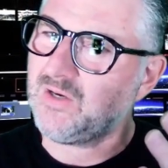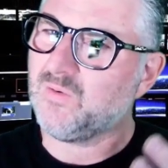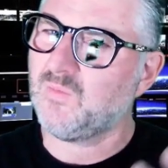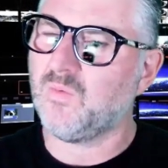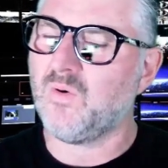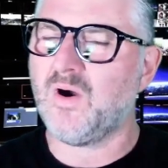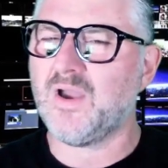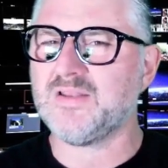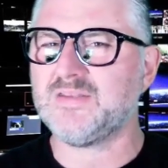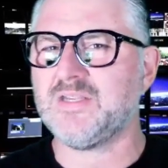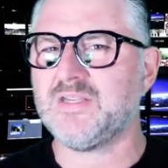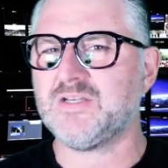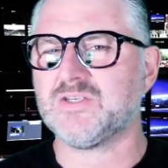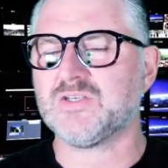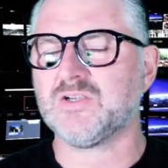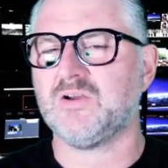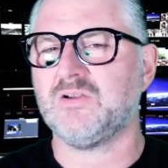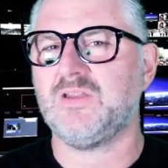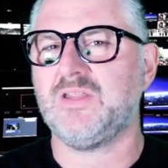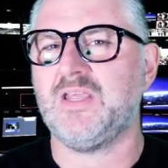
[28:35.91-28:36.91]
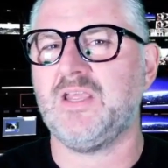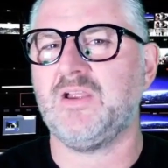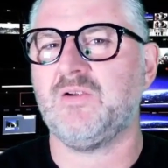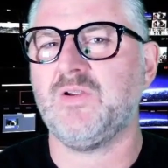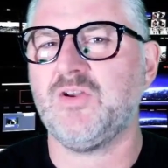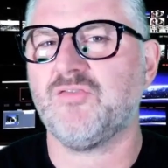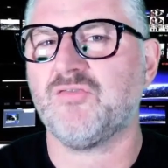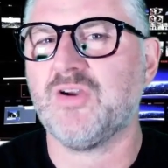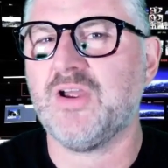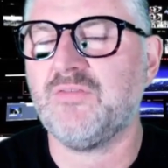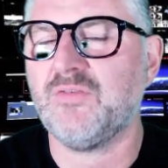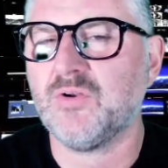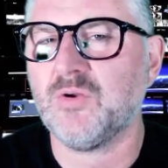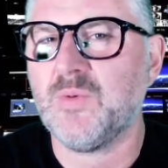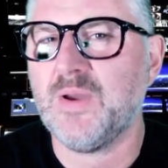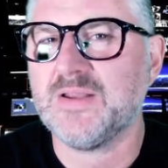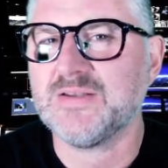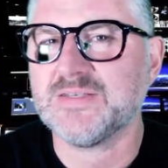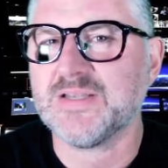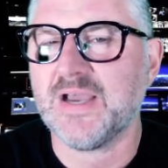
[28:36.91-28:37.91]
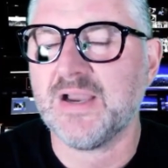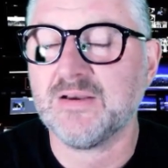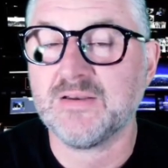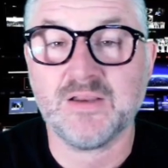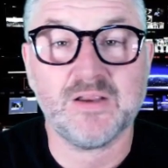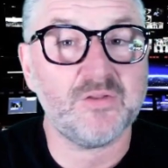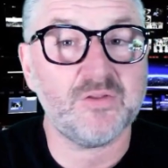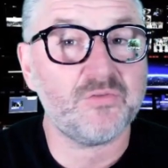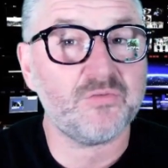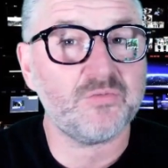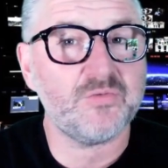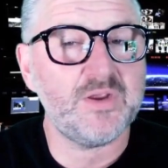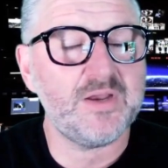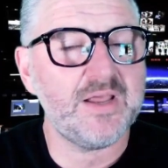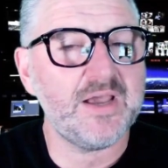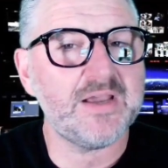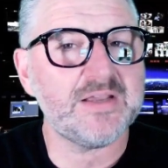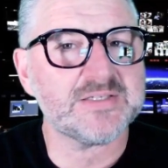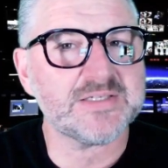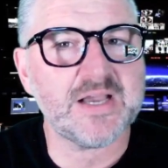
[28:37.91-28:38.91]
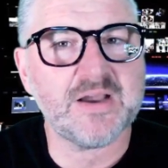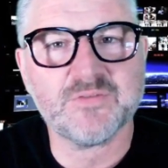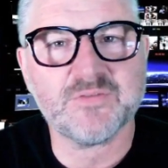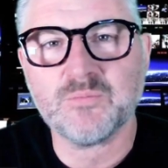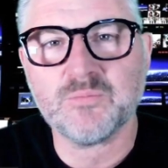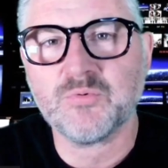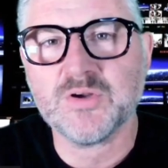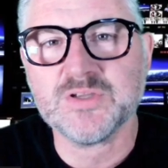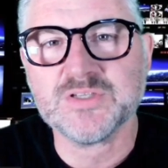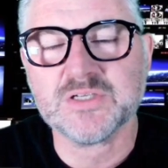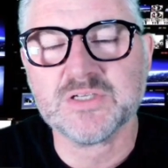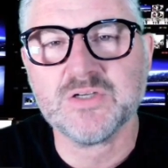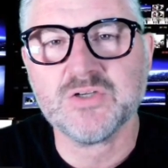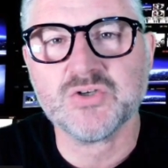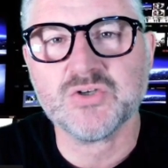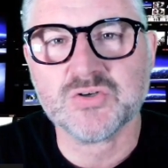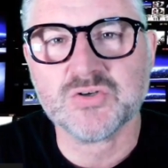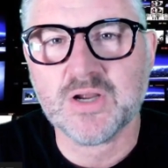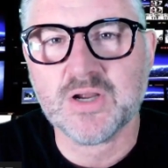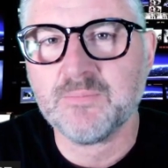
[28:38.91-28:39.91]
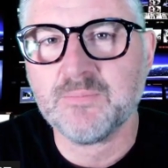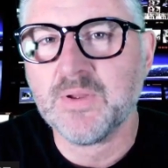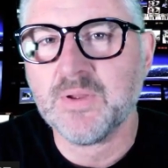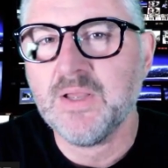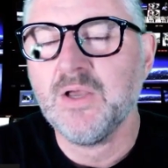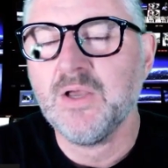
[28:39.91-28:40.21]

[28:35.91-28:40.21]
Why did John Kerry travel to Antarctica 3 days after President Trump